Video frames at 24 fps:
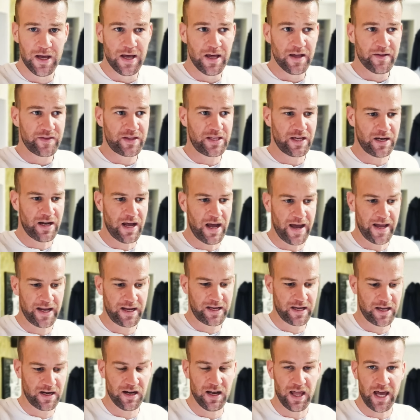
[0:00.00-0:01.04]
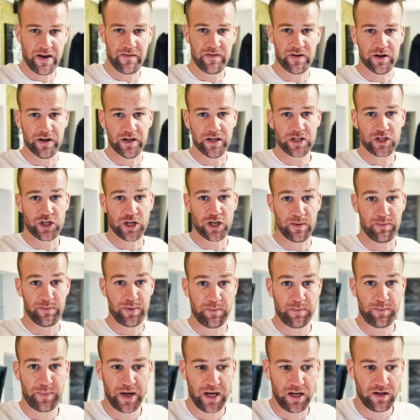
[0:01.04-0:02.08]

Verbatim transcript: that I can leverage and be paid